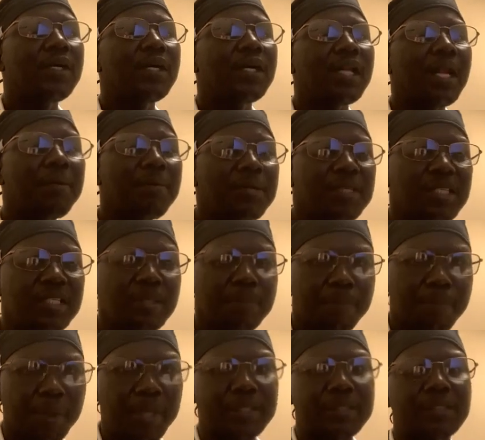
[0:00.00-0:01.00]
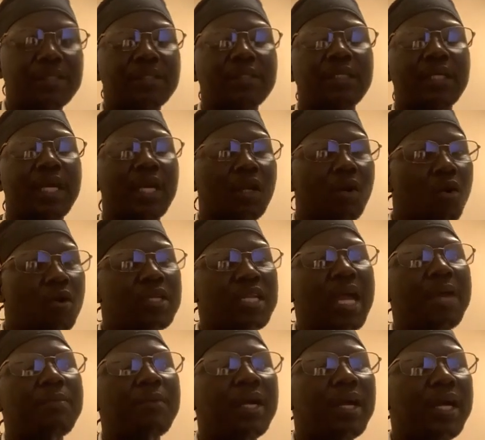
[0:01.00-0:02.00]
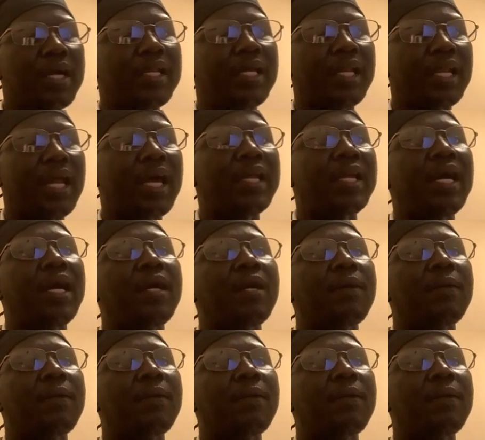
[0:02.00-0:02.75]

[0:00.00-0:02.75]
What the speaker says: ramiji depressed ka long time ka ne la na